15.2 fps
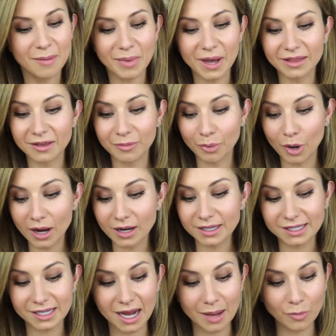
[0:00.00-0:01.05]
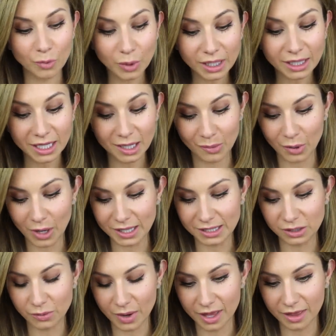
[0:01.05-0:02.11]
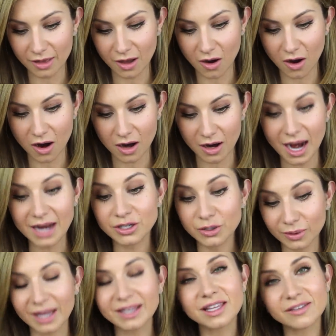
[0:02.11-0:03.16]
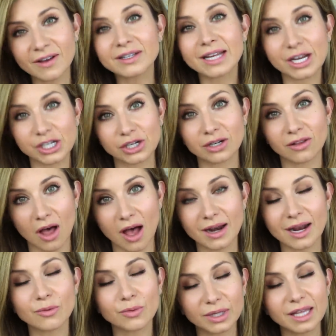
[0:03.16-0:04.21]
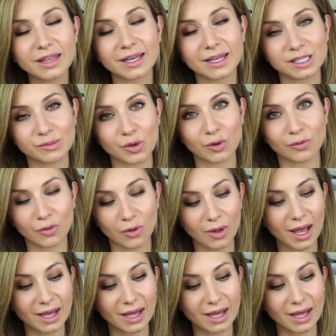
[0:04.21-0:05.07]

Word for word: But the products that I'm really impressed with are, I do like the foundation a lot. I really think it's beautiful.